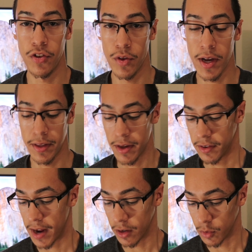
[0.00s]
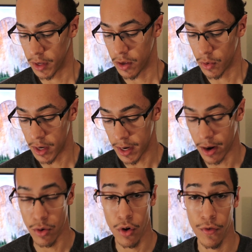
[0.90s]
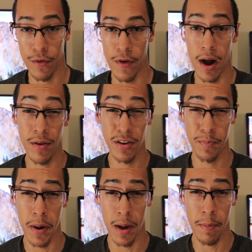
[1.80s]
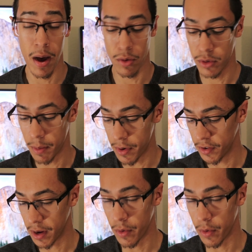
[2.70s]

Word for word: So you get the exact one that you need. I don't know if it varies by model numbers.